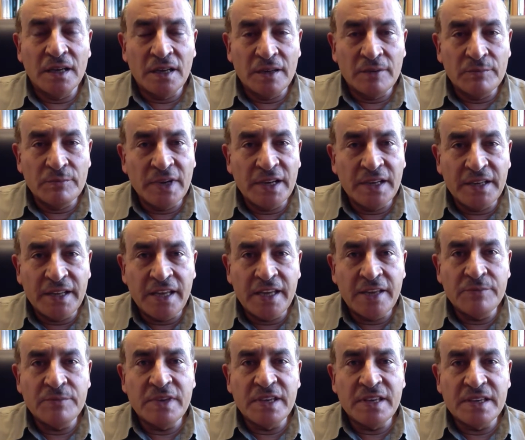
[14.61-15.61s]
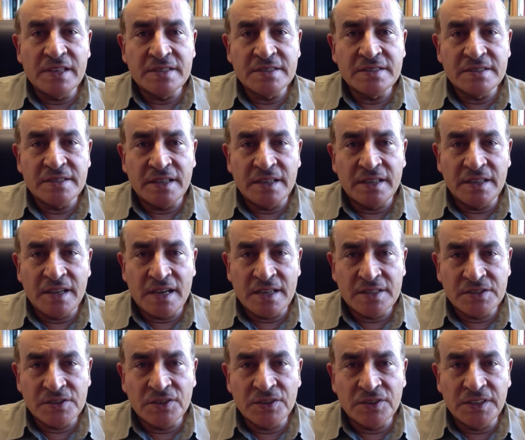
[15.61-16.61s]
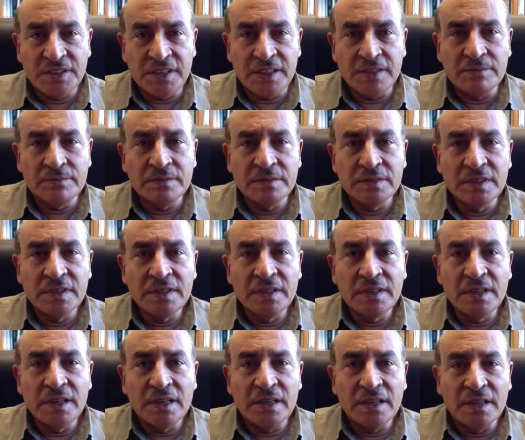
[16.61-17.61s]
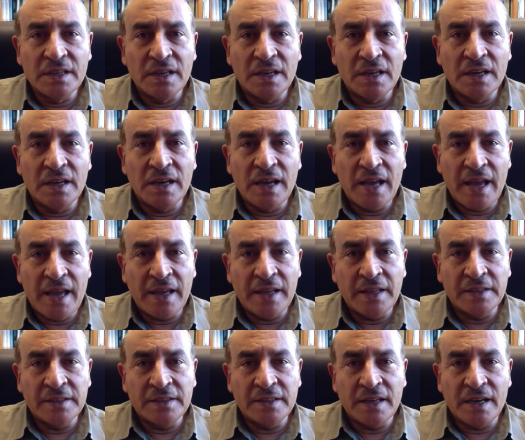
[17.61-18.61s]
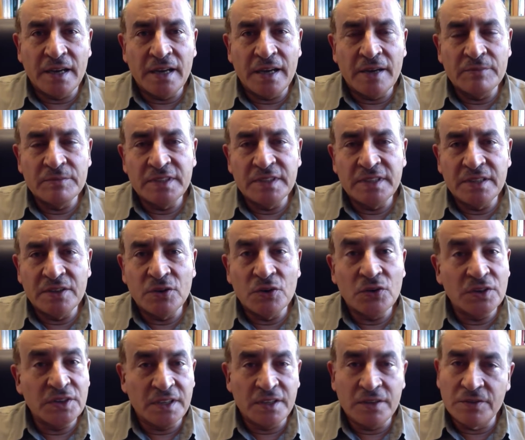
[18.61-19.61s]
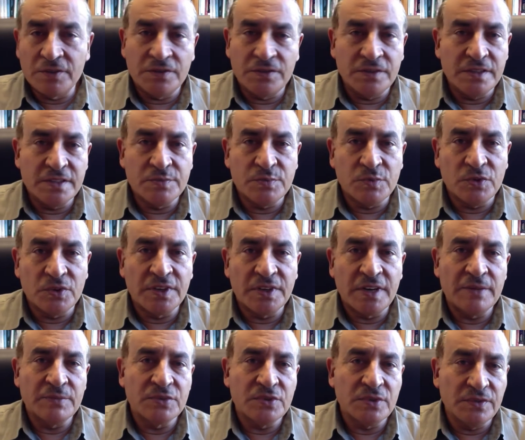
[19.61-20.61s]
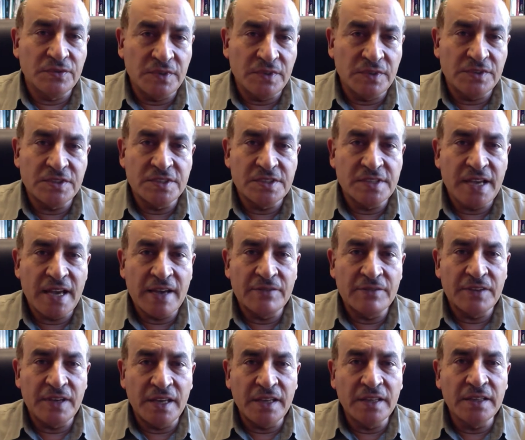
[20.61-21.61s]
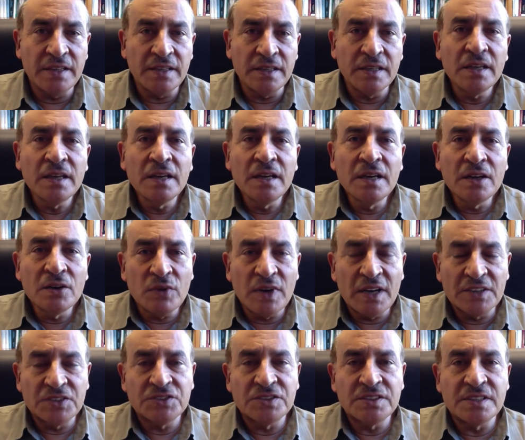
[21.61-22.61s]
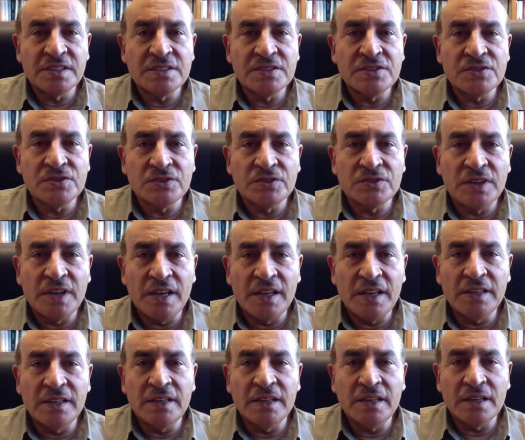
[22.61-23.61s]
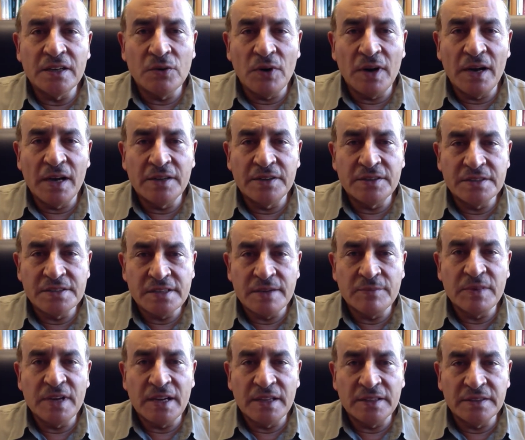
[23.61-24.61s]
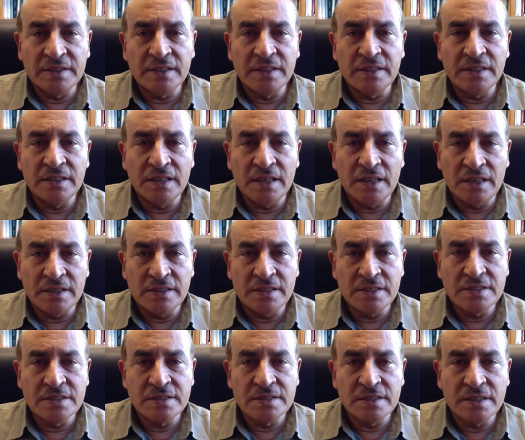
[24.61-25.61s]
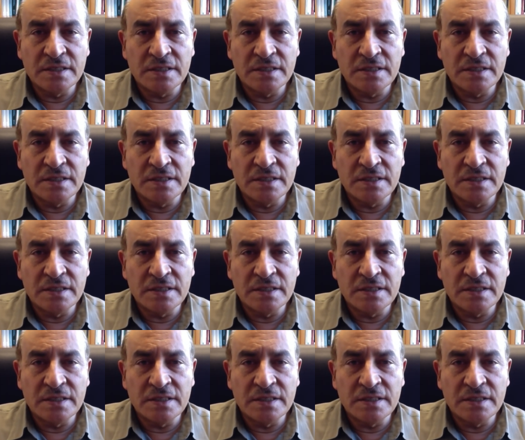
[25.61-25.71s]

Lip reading: My name is Nas Ghonim, and I am the coordinator of this program. So if you just have any questions or any inquiries about this